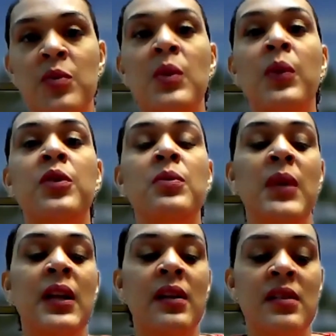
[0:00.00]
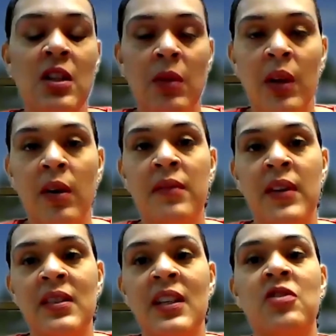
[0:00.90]
we would be continuing our
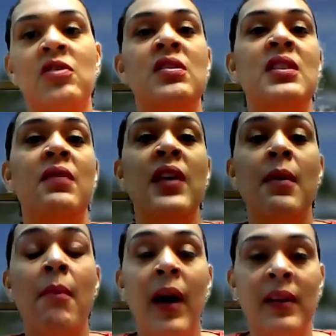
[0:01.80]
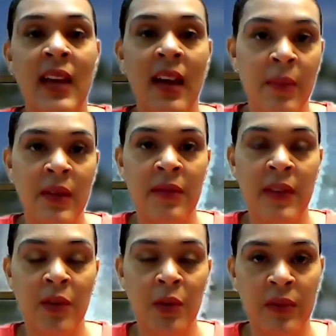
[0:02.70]
investigation to see if the impacts have been
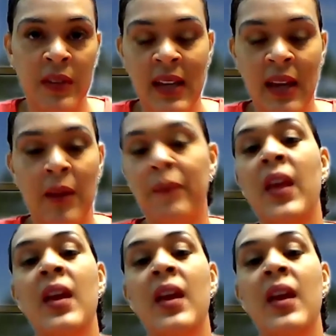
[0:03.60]
felt over time,